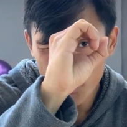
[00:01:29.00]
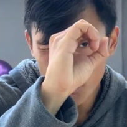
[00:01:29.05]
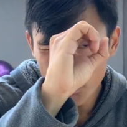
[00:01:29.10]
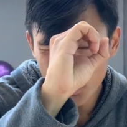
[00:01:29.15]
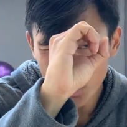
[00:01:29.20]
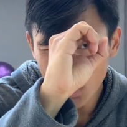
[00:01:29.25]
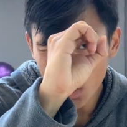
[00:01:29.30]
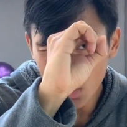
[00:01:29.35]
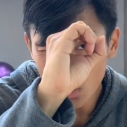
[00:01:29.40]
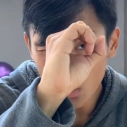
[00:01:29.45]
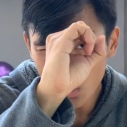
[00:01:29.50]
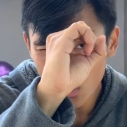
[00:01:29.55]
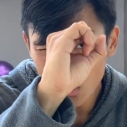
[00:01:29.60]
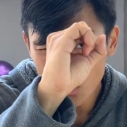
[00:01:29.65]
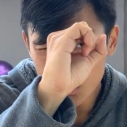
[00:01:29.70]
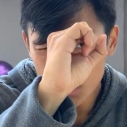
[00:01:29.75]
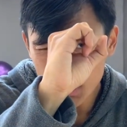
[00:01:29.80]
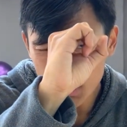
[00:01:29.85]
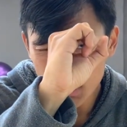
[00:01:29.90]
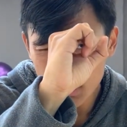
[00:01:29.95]
gonna close
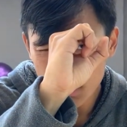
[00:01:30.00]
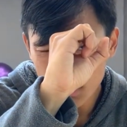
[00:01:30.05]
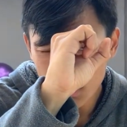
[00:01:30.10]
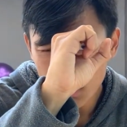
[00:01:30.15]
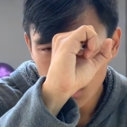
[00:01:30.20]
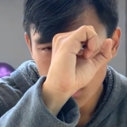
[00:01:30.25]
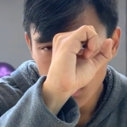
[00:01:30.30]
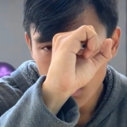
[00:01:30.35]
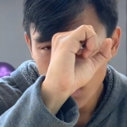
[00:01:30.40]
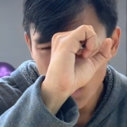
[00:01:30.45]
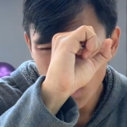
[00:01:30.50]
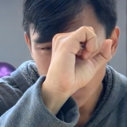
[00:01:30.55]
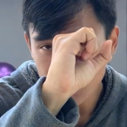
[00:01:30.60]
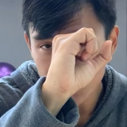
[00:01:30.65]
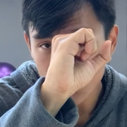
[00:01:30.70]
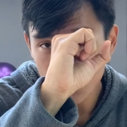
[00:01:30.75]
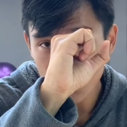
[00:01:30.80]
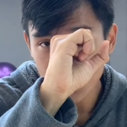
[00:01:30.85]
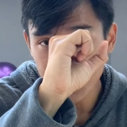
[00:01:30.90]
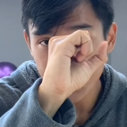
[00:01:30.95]
it until
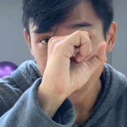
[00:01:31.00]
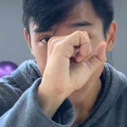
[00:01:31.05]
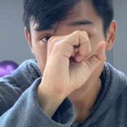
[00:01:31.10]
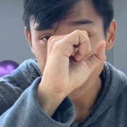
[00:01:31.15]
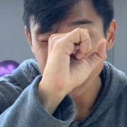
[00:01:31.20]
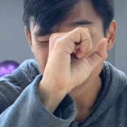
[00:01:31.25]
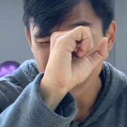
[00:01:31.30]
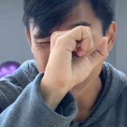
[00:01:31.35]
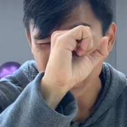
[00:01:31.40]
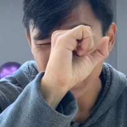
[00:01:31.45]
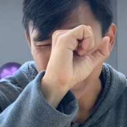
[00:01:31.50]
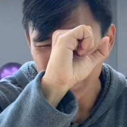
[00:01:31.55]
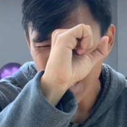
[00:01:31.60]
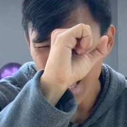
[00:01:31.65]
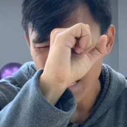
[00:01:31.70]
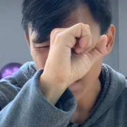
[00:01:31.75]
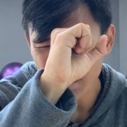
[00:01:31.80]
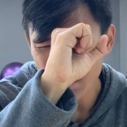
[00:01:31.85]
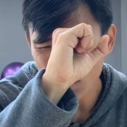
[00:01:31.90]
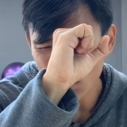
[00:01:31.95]
you can't see
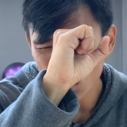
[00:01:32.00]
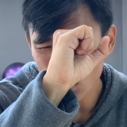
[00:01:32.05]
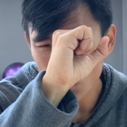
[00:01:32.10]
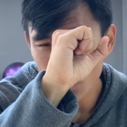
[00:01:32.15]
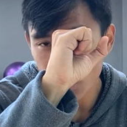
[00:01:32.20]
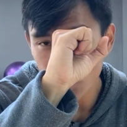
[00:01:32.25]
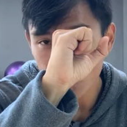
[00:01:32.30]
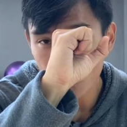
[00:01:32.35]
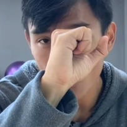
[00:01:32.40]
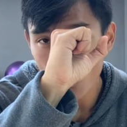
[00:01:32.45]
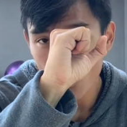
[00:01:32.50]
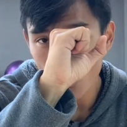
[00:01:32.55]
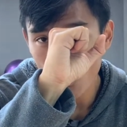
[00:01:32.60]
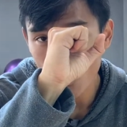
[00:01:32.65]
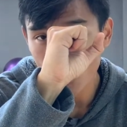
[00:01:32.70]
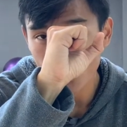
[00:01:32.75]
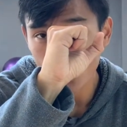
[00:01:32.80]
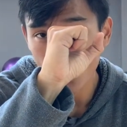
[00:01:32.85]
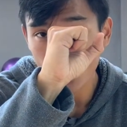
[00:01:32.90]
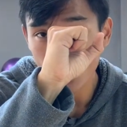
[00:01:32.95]
anything through it anymore or
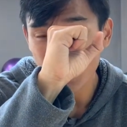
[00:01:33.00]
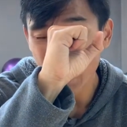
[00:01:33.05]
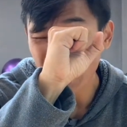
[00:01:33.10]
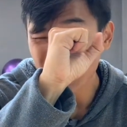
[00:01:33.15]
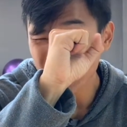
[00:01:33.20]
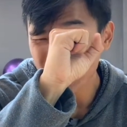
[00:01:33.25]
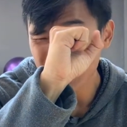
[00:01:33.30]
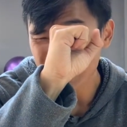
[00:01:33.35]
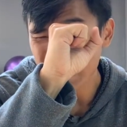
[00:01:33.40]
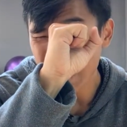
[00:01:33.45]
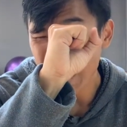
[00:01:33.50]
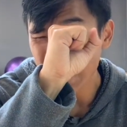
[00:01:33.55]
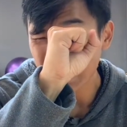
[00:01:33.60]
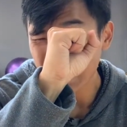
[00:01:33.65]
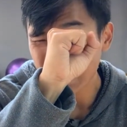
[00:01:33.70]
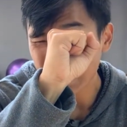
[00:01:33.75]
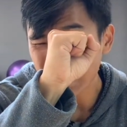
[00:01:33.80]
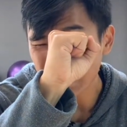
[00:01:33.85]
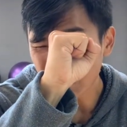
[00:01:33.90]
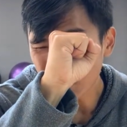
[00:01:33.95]
no light is shining
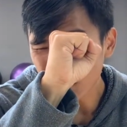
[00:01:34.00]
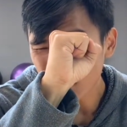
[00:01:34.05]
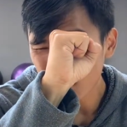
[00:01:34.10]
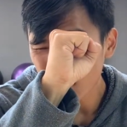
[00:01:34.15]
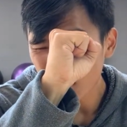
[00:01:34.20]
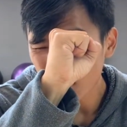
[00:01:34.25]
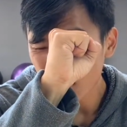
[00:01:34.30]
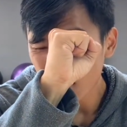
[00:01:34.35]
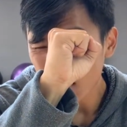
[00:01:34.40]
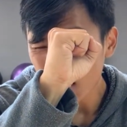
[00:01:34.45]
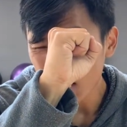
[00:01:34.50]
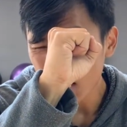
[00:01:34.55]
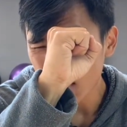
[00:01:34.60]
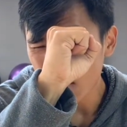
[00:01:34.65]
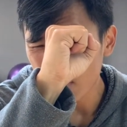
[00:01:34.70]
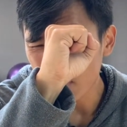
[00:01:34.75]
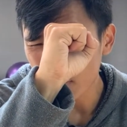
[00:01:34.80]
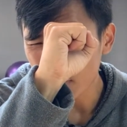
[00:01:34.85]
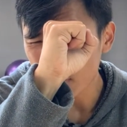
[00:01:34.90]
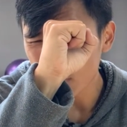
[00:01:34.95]
in.
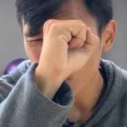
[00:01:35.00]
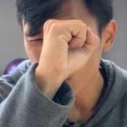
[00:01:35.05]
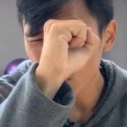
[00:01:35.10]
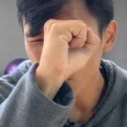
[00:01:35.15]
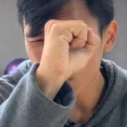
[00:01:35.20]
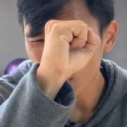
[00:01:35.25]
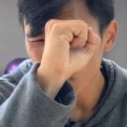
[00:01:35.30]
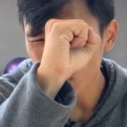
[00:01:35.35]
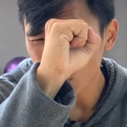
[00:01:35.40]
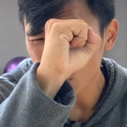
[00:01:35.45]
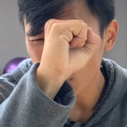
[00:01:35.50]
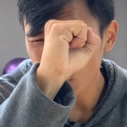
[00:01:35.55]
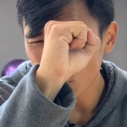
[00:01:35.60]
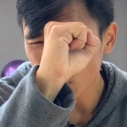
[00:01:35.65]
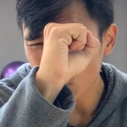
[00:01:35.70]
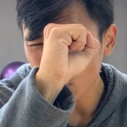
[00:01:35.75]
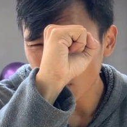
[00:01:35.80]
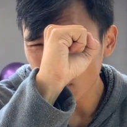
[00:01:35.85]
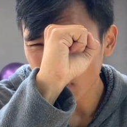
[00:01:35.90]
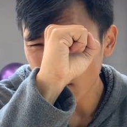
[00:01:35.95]
If you can still see
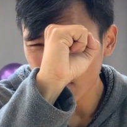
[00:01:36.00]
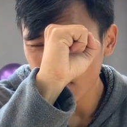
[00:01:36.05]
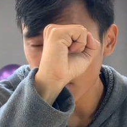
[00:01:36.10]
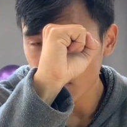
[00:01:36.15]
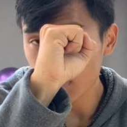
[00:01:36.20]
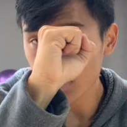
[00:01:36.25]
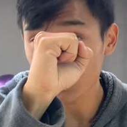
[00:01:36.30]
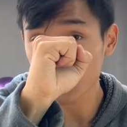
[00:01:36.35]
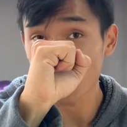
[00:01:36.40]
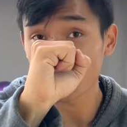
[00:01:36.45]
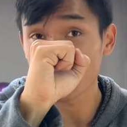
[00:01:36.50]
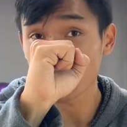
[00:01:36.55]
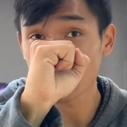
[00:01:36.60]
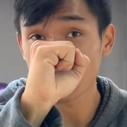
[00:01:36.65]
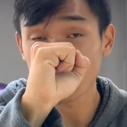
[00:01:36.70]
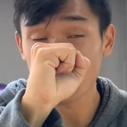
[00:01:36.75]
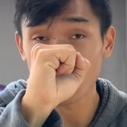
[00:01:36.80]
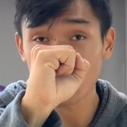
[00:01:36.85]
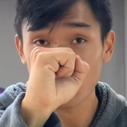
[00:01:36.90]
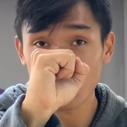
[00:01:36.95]
through it and there's something
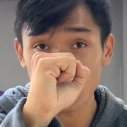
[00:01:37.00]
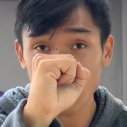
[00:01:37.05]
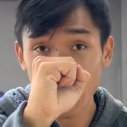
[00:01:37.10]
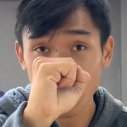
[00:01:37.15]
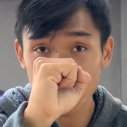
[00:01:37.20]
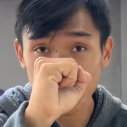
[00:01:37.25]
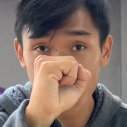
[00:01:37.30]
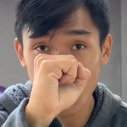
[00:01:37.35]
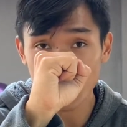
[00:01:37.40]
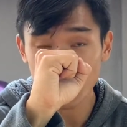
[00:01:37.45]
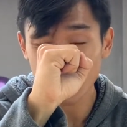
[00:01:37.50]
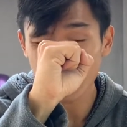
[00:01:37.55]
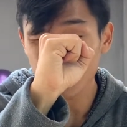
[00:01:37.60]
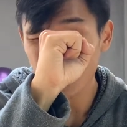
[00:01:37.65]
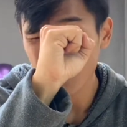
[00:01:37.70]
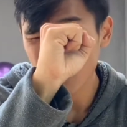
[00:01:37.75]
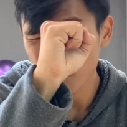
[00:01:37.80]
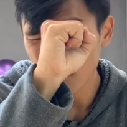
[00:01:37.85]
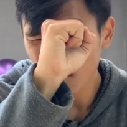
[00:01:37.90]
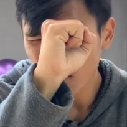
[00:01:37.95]
light shining in,
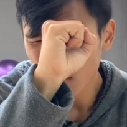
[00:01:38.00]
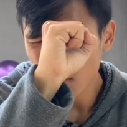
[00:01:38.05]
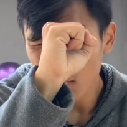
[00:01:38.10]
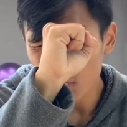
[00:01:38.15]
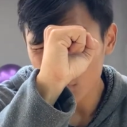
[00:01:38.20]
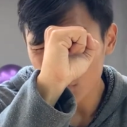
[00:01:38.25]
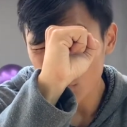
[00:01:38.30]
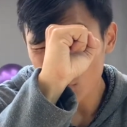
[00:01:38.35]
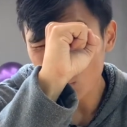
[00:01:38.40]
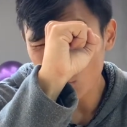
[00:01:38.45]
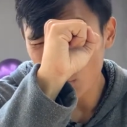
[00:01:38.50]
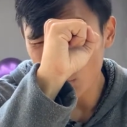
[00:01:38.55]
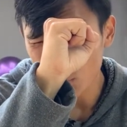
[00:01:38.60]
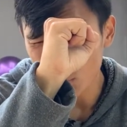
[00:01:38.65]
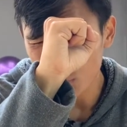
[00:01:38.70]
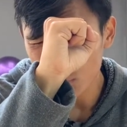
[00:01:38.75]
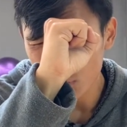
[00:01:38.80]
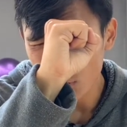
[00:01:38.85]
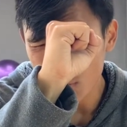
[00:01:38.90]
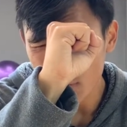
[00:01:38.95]
then it's too
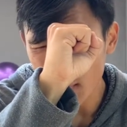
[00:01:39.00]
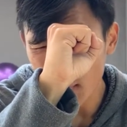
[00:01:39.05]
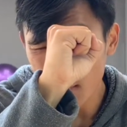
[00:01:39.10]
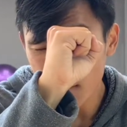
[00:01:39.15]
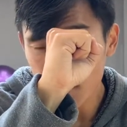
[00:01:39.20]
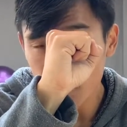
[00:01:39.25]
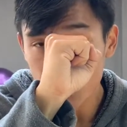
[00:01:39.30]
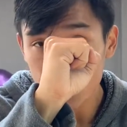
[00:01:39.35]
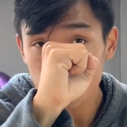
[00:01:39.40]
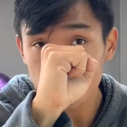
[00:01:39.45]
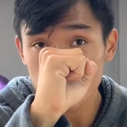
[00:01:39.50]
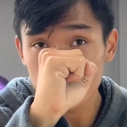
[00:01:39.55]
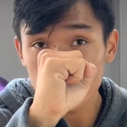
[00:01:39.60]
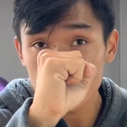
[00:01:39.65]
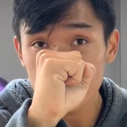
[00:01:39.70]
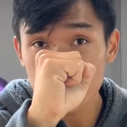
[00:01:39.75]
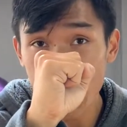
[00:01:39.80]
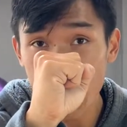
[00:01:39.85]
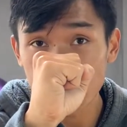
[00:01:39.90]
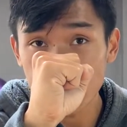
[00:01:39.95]
loose, okay? So you
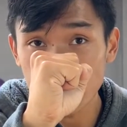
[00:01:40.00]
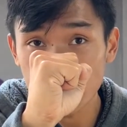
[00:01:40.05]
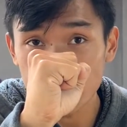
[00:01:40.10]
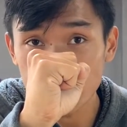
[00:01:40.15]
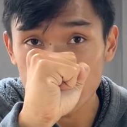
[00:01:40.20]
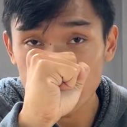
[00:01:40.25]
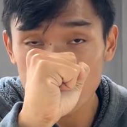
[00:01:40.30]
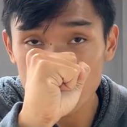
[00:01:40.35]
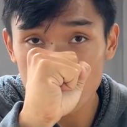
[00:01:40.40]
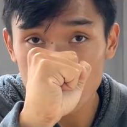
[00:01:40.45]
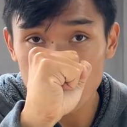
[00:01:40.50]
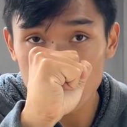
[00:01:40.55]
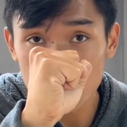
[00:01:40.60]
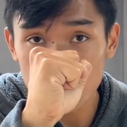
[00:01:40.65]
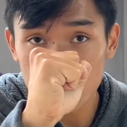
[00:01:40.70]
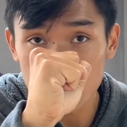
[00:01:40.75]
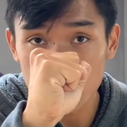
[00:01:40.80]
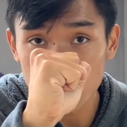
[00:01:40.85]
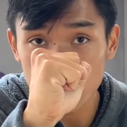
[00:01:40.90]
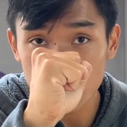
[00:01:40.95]
tighten it, squeeze
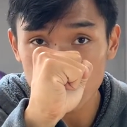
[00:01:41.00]
it